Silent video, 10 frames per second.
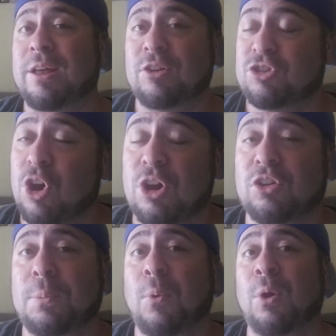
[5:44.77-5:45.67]
Show your
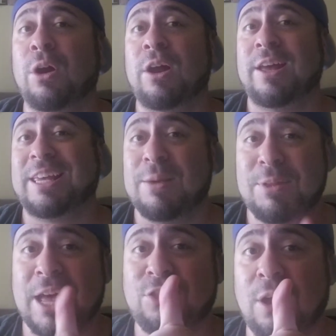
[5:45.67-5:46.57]
support, give me
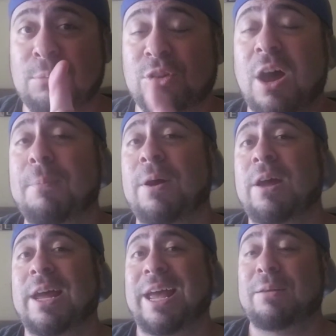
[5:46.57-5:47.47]
that thumbs up,
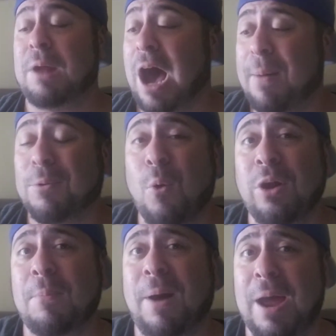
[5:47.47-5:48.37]
and I'm
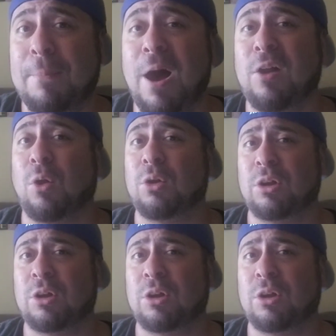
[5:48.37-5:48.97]
going to buy a bottle.